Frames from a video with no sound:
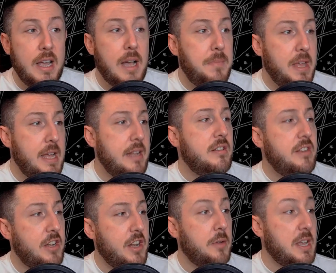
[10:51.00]
am, then,
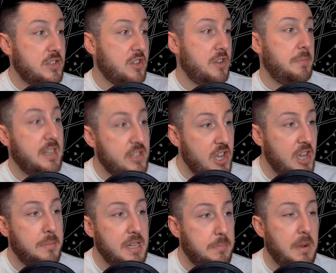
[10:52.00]
you know, that's going to be
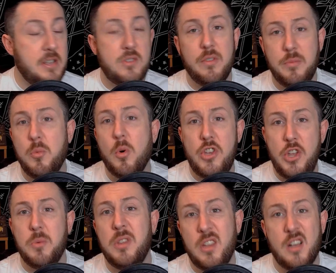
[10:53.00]
determined by sort of what
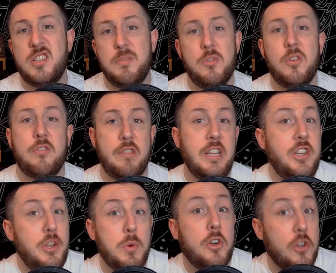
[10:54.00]
you and the customer agreed
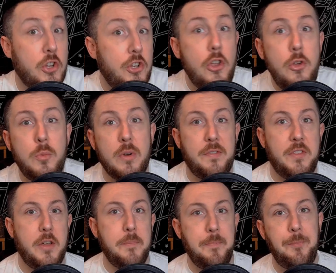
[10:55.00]
you were going to do with
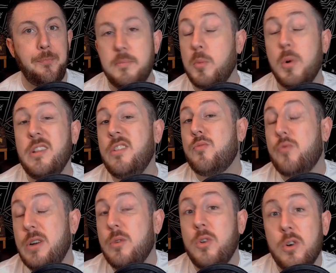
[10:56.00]
them. But one of the
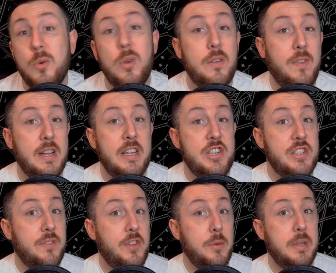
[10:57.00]
real cool advantages
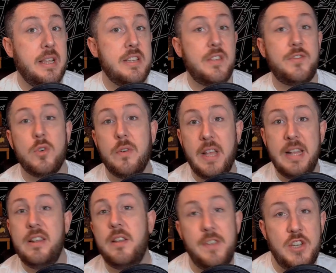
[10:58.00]
of doing this, of sort of
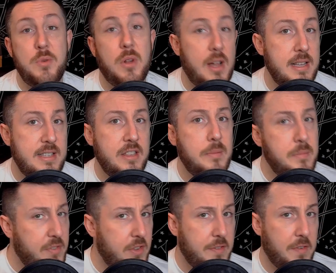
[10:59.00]
individualizing them
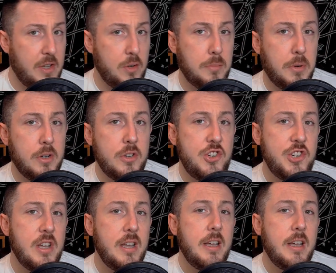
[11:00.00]
for the final push,